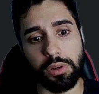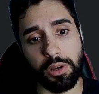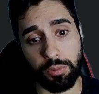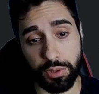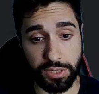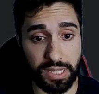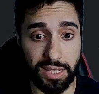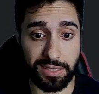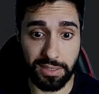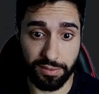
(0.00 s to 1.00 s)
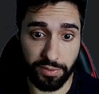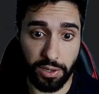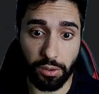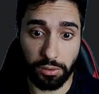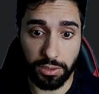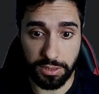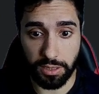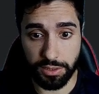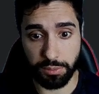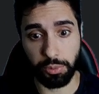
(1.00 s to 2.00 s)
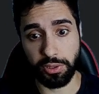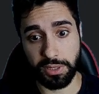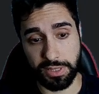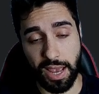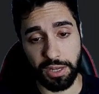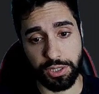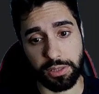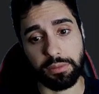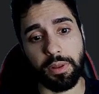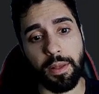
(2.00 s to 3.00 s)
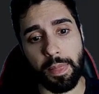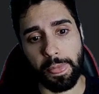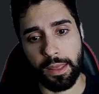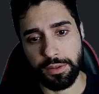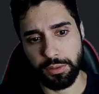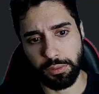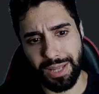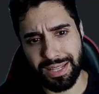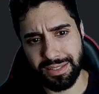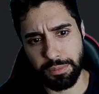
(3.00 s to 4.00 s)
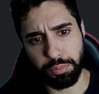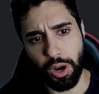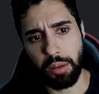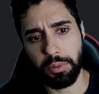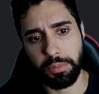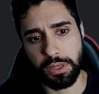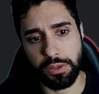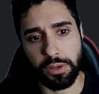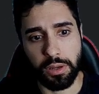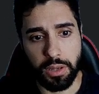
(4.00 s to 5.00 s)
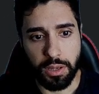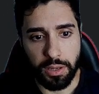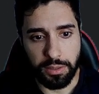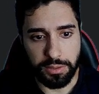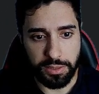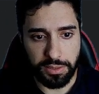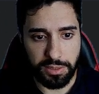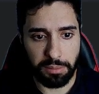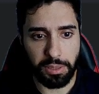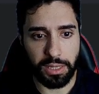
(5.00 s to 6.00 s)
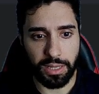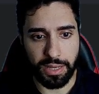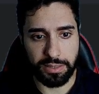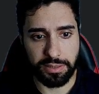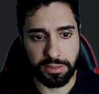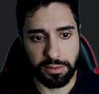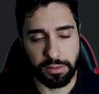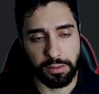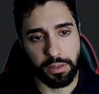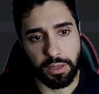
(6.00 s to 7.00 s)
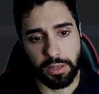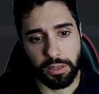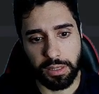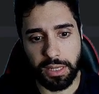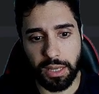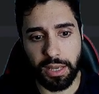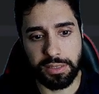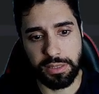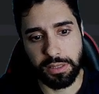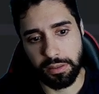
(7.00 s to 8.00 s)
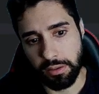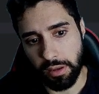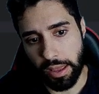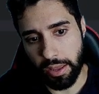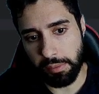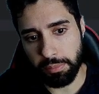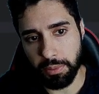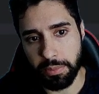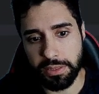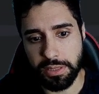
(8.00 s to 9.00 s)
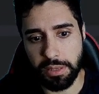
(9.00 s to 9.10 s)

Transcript: which says this vehicle does not support this action. So that's the problem here. The subclass can't implement a